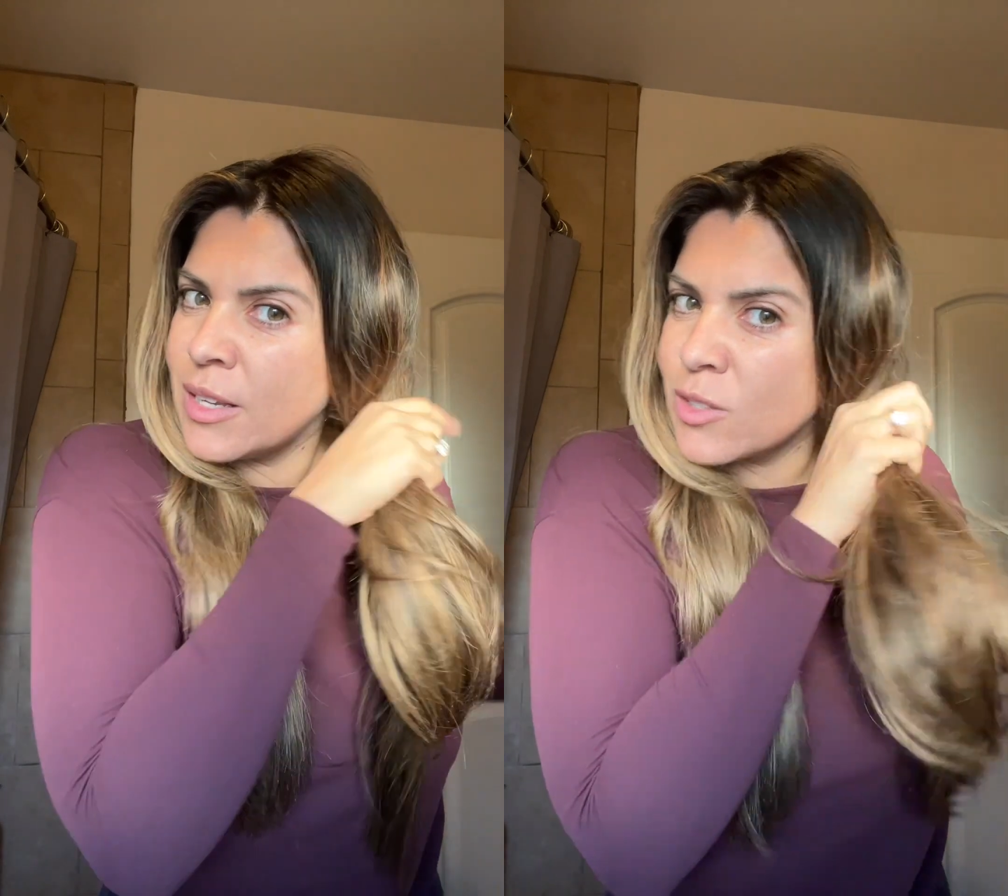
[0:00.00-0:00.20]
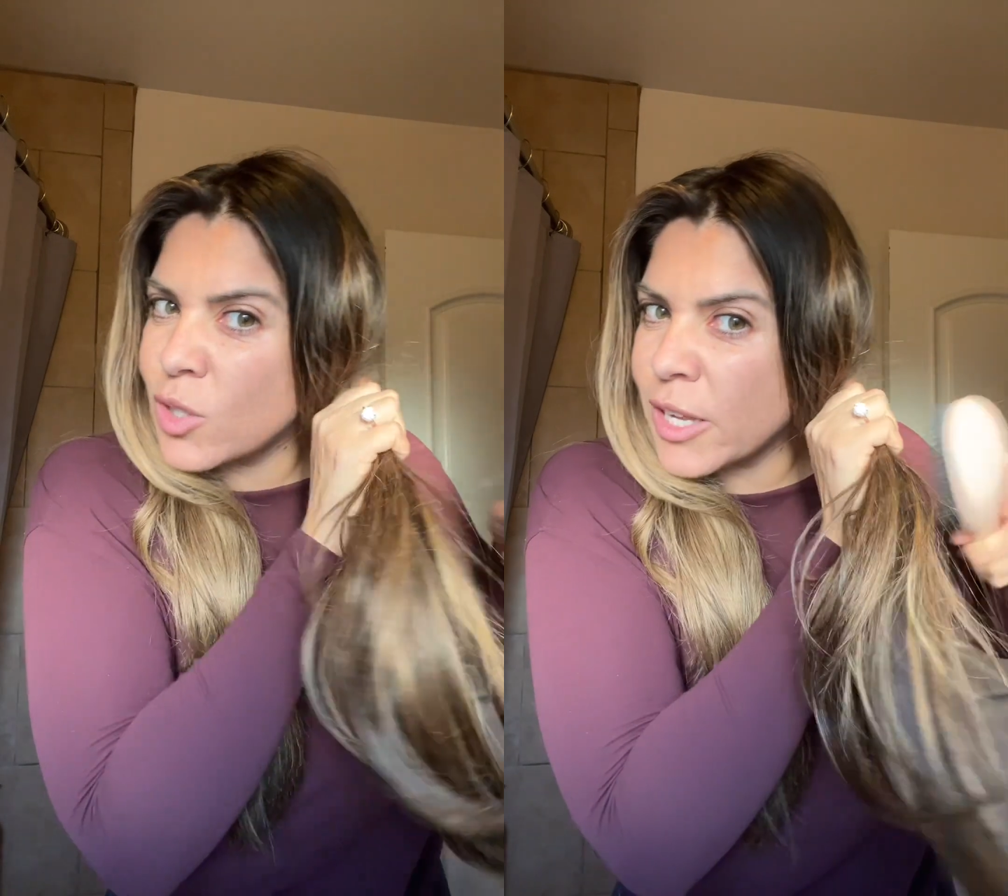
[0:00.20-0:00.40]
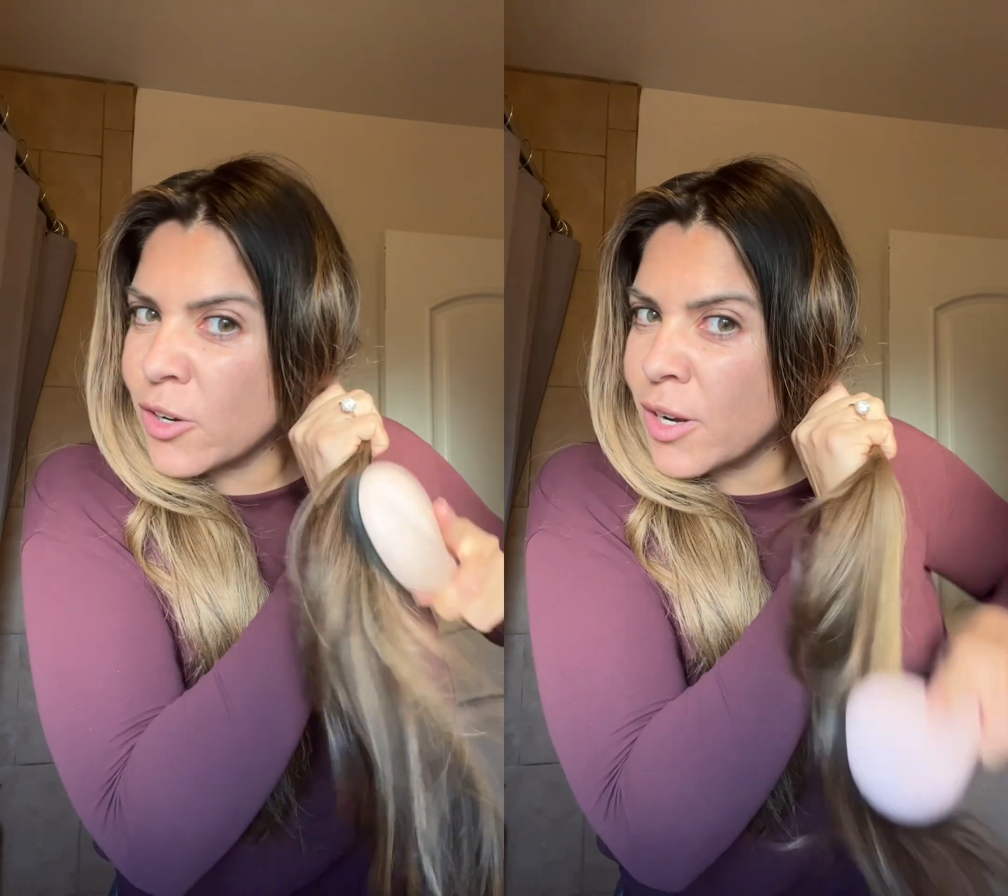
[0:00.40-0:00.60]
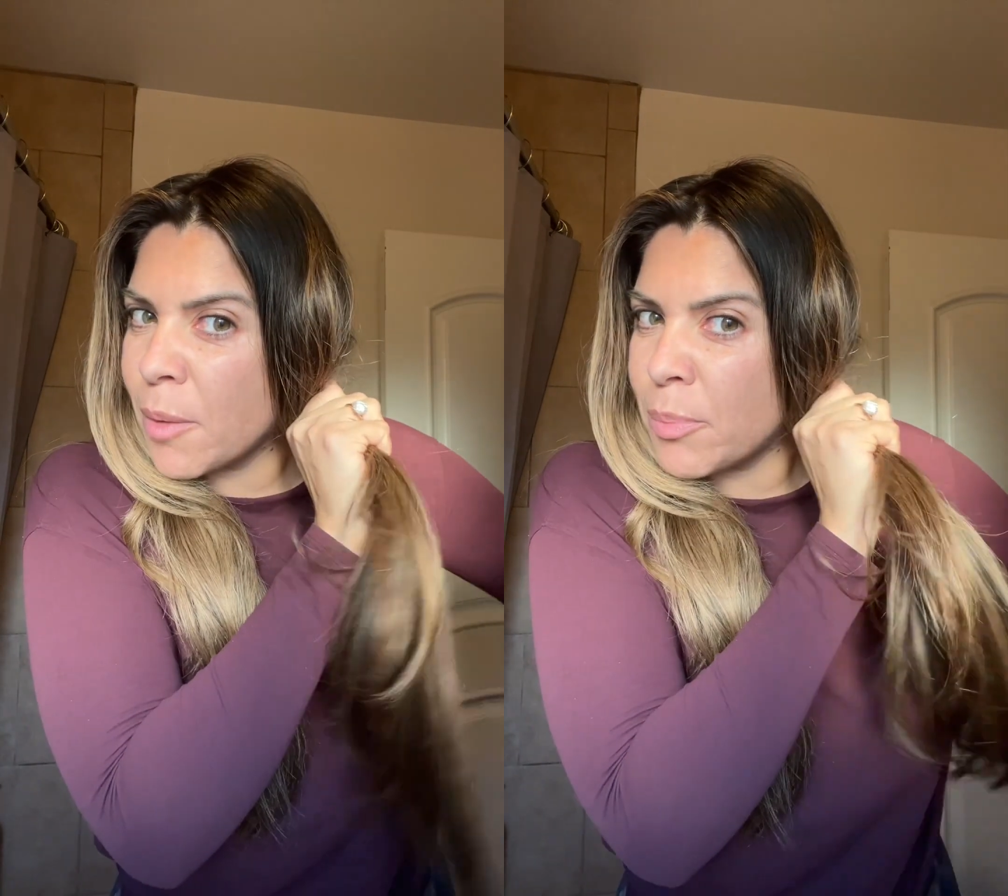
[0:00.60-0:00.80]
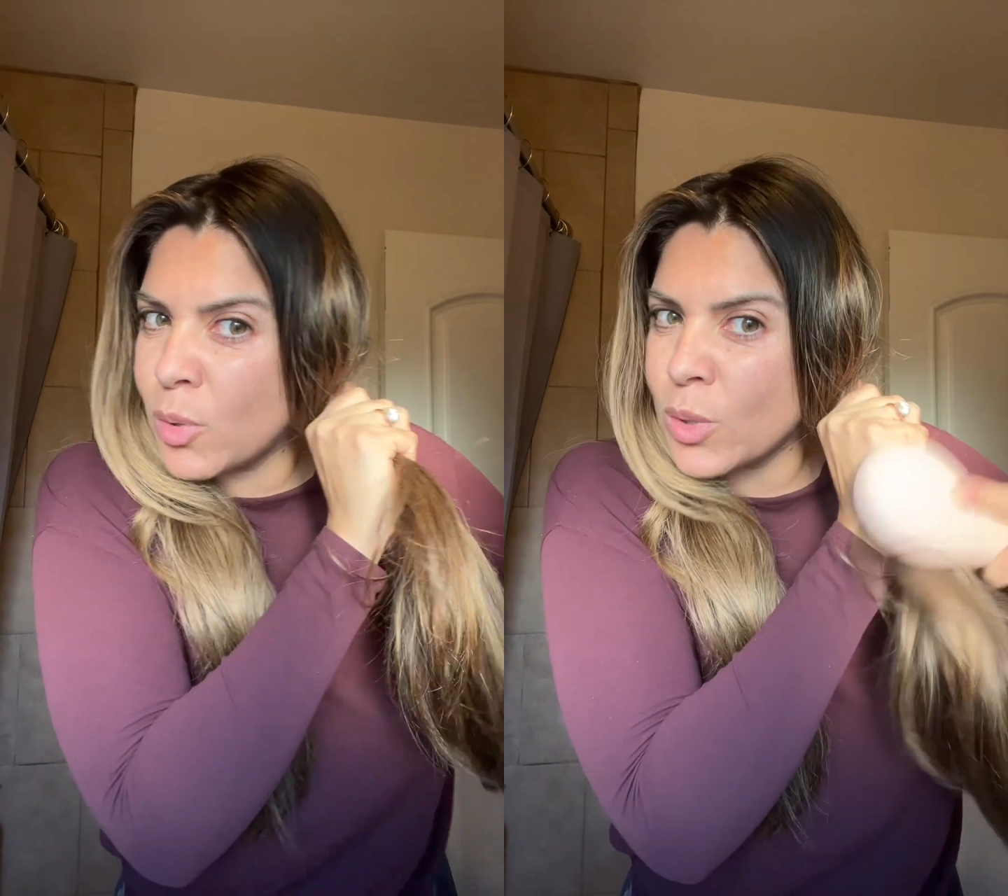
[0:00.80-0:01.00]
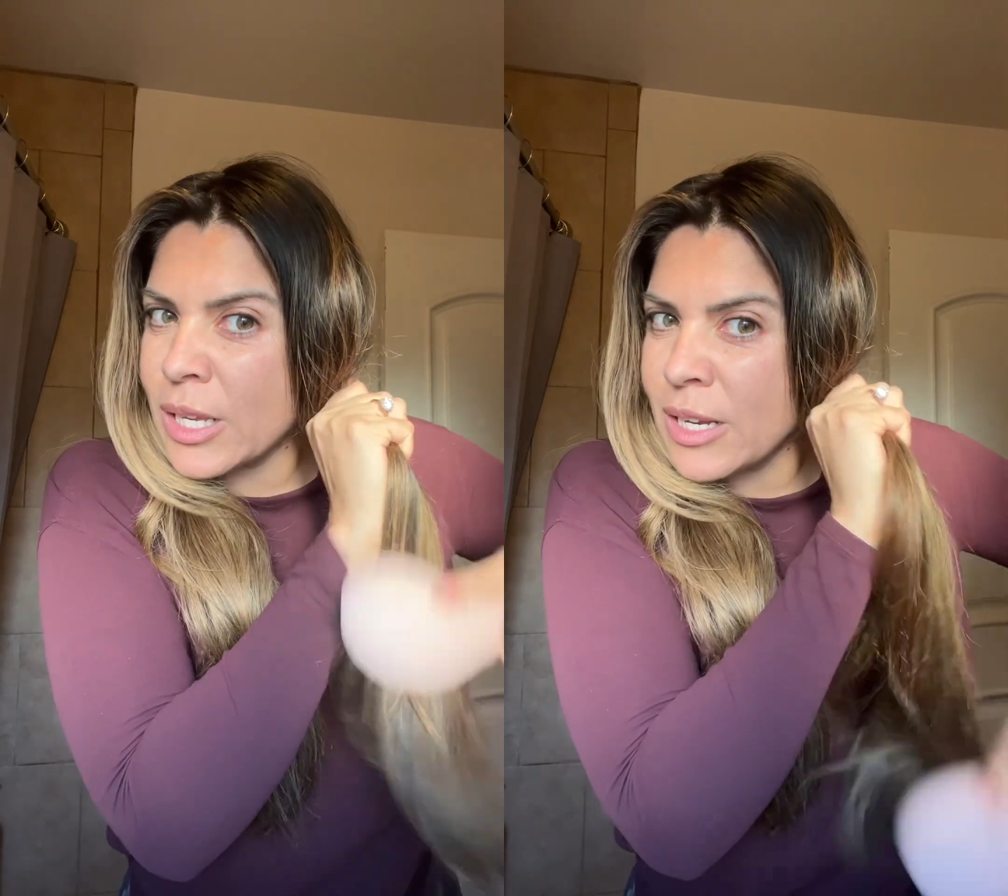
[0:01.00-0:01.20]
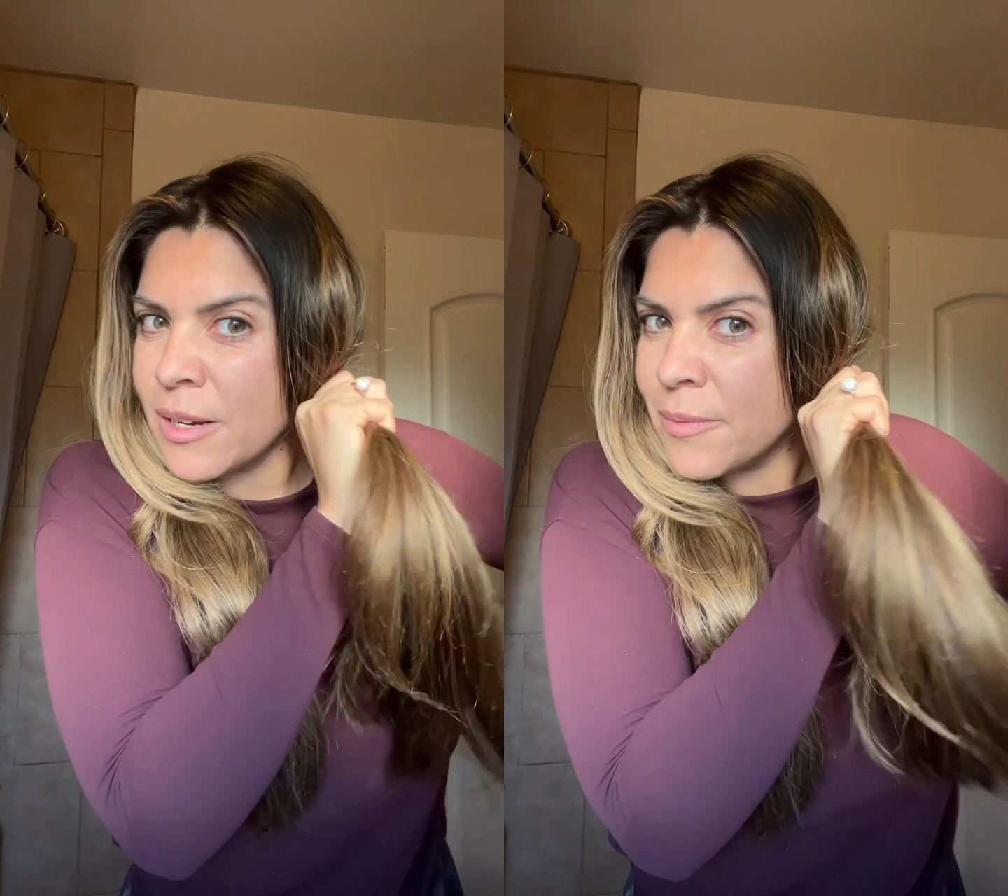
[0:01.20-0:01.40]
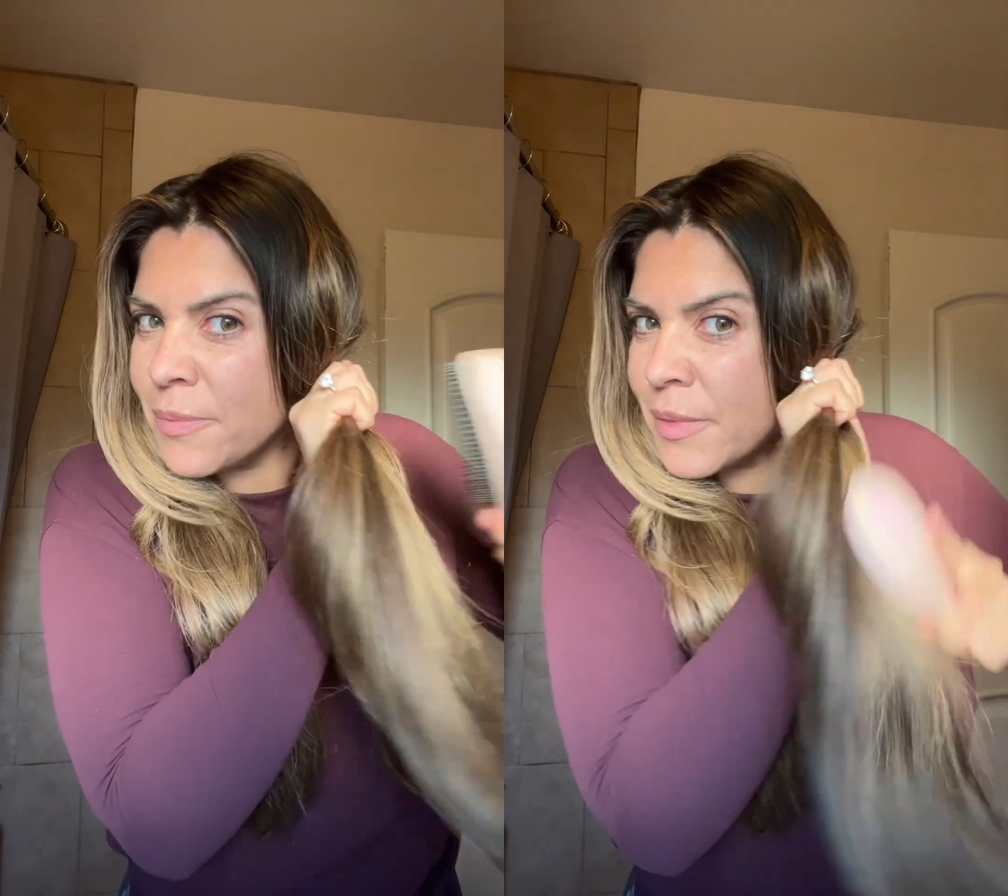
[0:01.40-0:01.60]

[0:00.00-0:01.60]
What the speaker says: so that you're not pulling